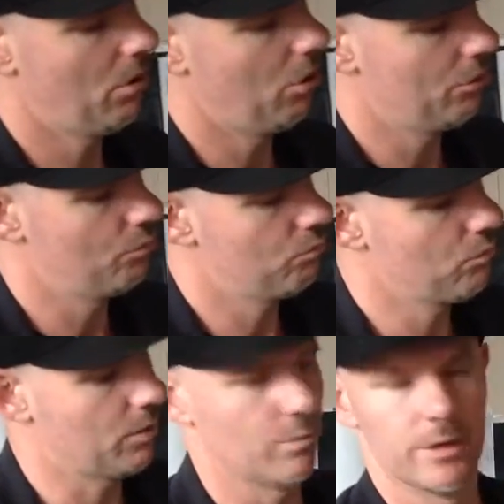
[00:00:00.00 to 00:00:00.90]
on
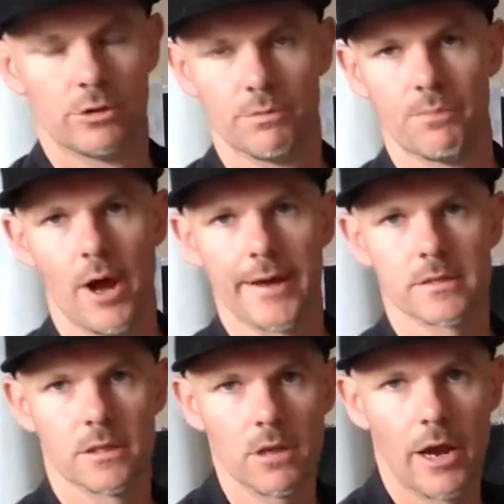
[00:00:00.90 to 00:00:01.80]
one wheel on
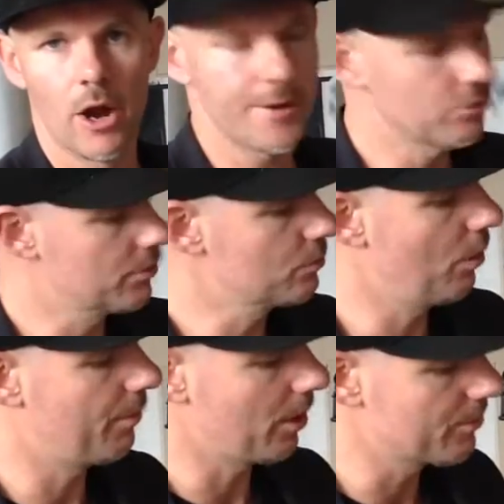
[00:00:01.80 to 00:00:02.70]
bikes, and I do as
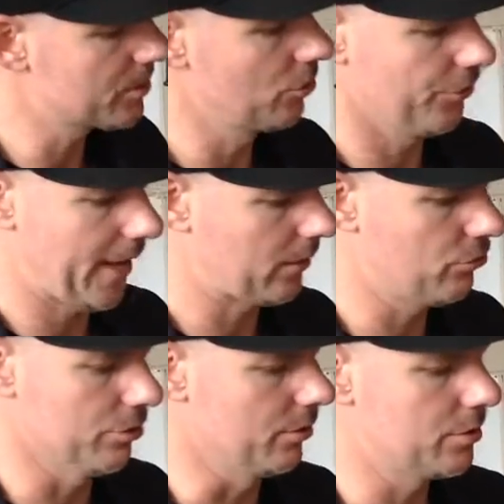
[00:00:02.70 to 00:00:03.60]
well, but I'm just not that
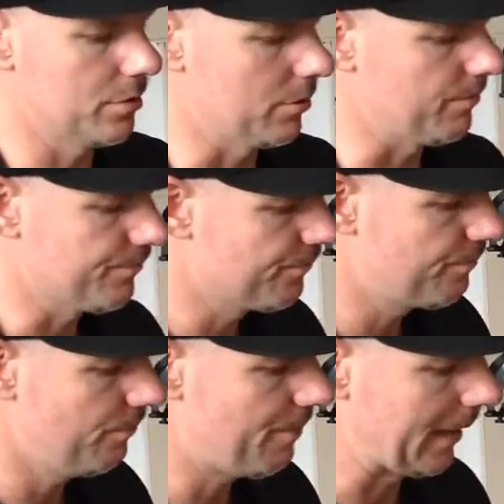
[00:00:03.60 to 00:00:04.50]
good to
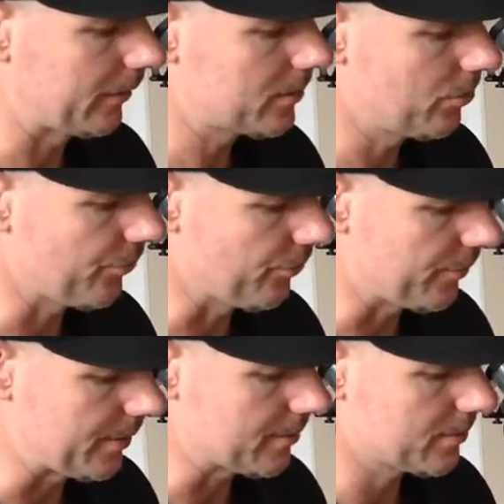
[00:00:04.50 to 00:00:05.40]
balance
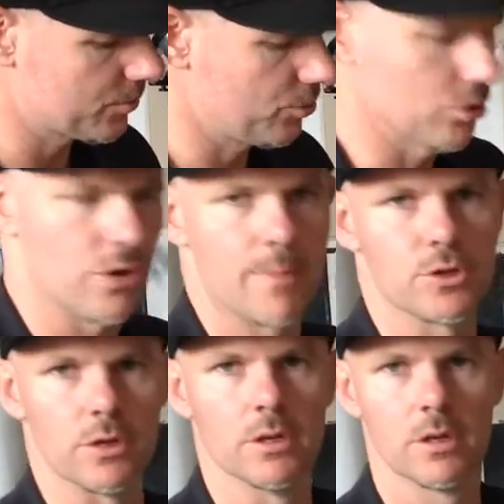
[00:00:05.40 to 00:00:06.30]
on this
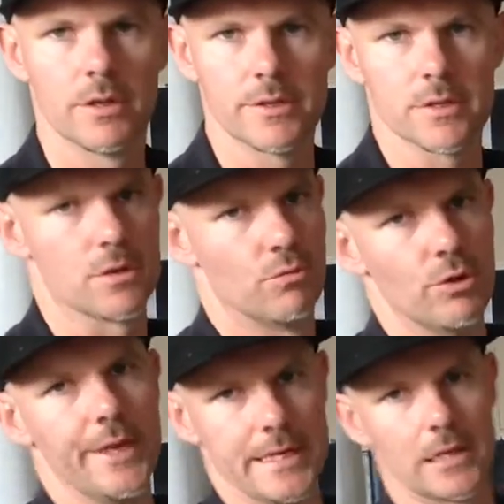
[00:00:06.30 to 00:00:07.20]
contraption. This is a
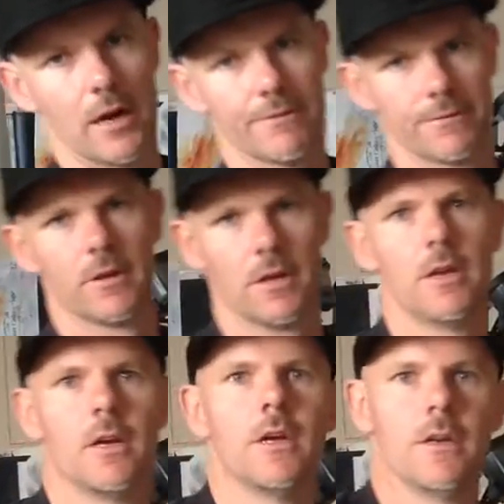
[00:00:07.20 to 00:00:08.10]
really tough
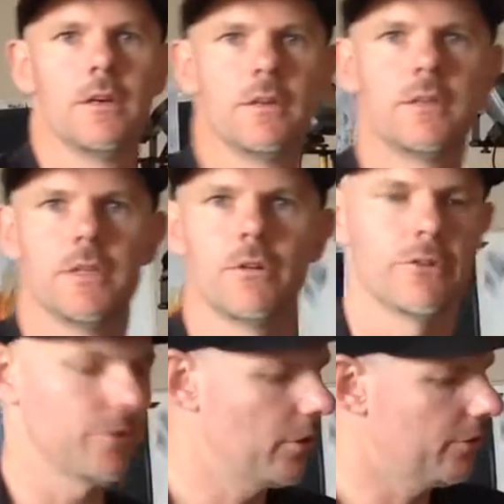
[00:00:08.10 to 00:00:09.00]
deal.
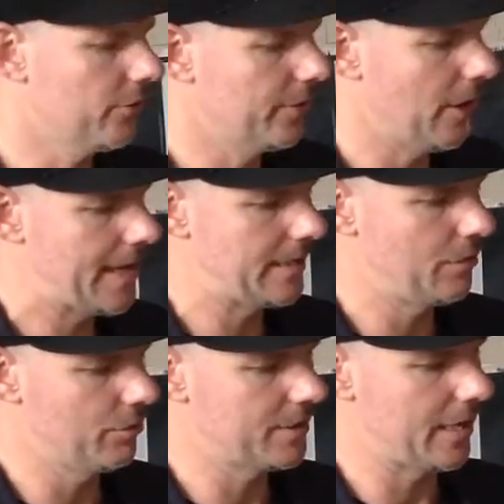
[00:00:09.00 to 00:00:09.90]
So the
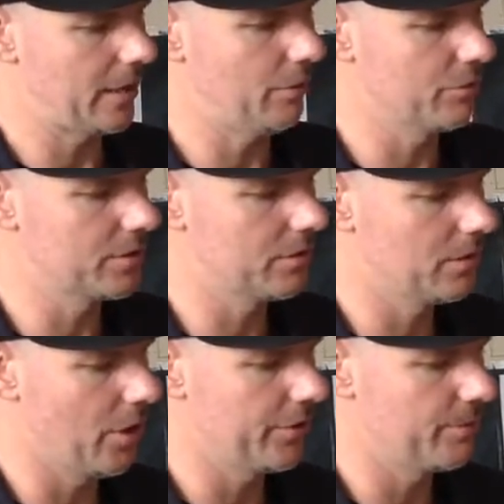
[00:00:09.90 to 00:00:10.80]
idea was that it was
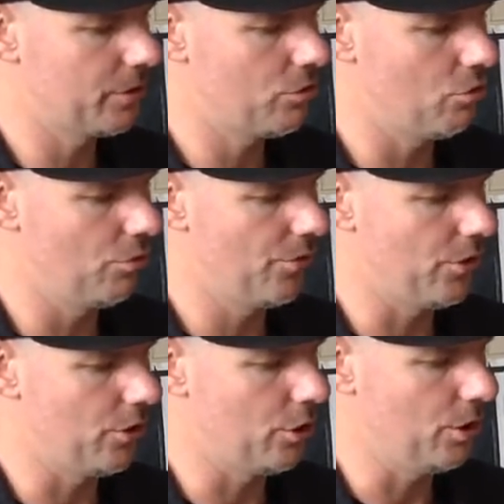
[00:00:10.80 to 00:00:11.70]
going to be called
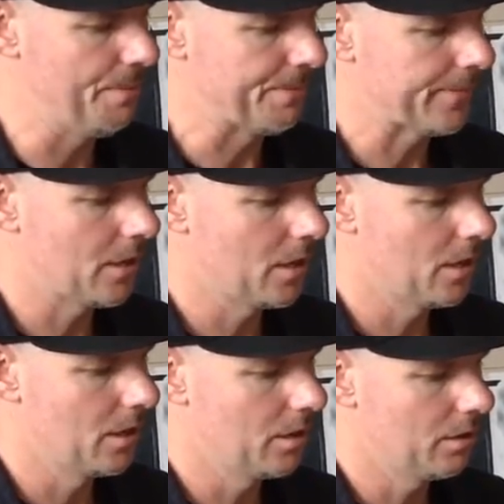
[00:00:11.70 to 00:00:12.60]
the
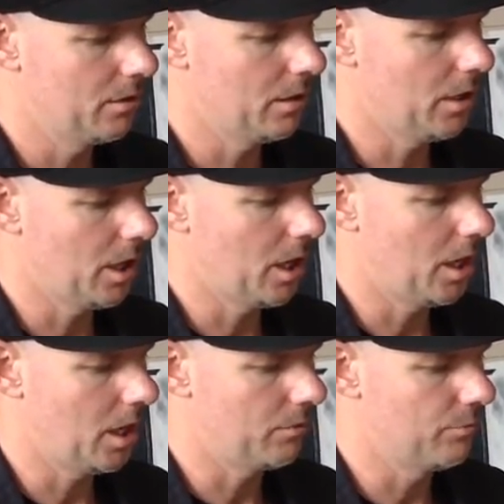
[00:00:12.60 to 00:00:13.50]

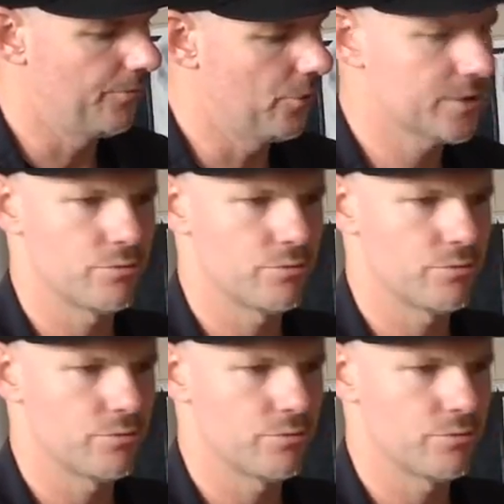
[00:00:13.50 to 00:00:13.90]
reversed